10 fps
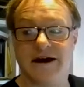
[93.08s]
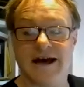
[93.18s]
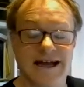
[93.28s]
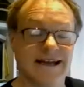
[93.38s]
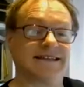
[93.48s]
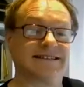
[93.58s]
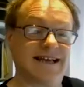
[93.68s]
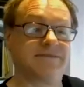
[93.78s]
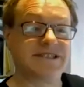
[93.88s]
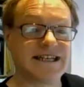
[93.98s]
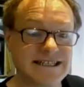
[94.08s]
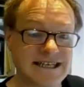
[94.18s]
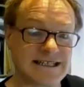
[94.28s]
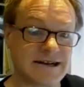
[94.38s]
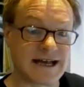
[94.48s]
an exceptionally
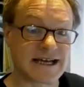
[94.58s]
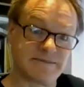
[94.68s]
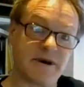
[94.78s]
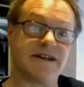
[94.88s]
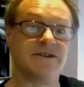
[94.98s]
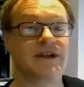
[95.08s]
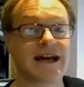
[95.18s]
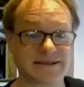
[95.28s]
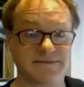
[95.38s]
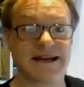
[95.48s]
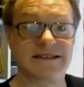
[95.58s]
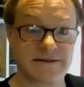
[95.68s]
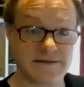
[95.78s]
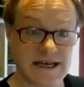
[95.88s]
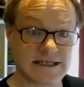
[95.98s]
detailed expert in all aspects
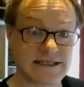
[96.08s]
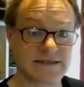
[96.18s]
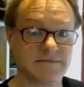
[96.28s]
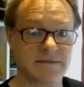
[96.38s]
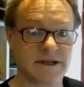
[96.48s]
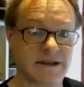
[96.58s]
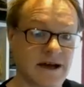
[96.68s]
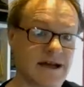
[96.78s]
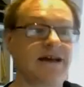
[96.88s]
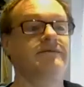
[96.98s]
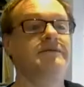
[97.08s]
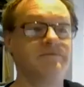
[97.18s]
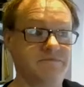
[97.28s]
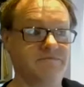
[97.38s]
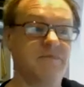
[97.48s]
of this, but I have an
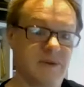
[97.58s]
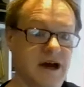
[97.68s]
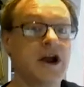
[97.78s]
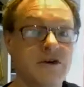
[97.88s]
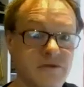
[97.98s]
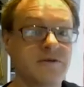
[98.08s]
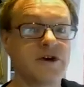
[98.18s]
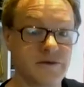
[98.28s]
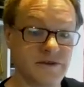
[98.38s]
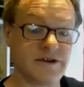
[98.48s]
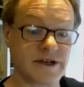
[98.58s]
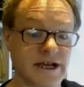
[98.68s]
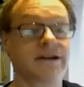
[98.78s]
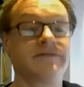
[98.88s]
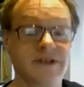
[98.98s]
overview of doing it,
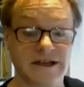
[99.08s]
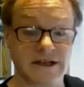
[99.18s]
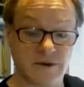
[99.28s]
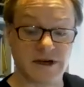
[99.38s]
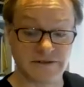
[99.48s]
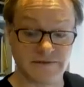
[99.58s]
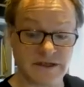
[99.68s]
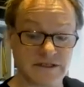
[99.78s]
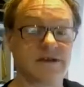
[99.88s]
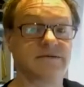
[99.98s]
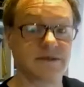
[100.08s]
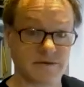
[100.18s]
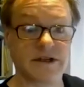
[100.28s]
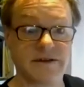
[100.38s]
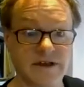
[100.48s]
and I've done it quite a few times with
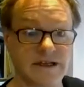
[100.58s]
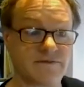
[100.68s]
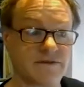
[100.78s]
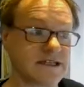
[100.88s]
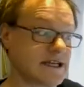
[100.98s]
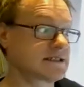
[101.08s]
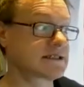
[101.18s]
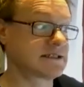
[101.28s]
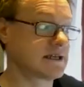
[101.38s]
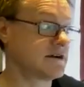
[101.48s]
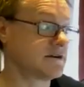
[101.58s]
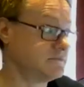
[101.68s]
quite a few different disks, so